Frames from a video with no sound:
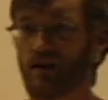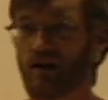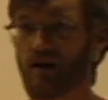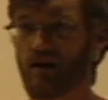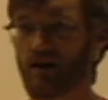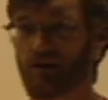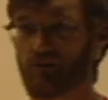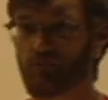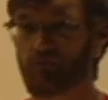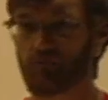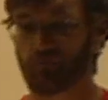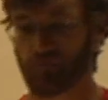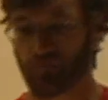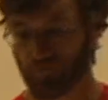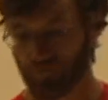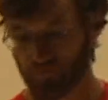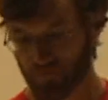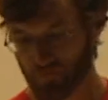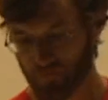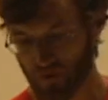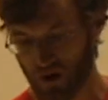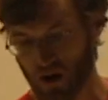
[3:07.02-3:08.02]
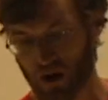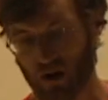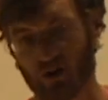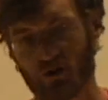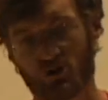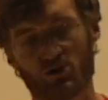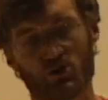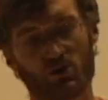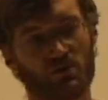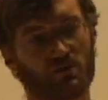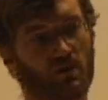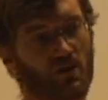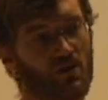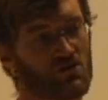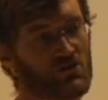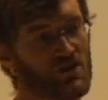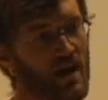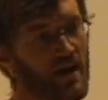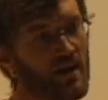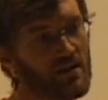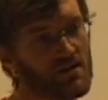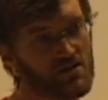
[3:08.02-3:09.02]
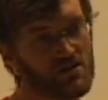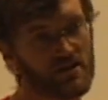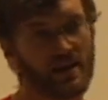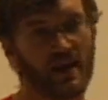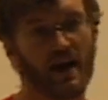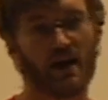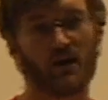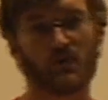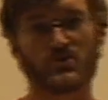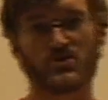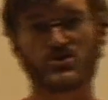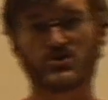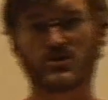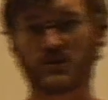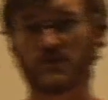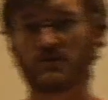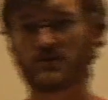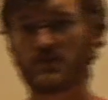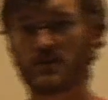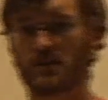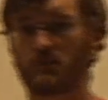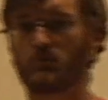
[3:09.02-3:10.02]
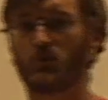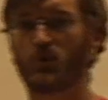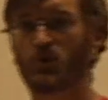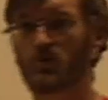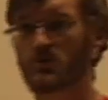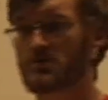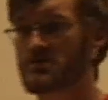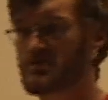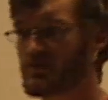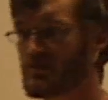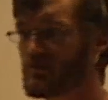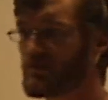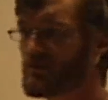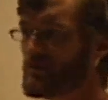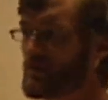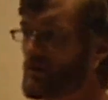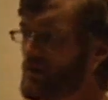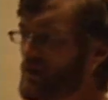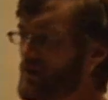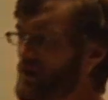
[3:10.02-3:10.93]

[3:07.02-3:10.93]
Our challenge now is shifting more to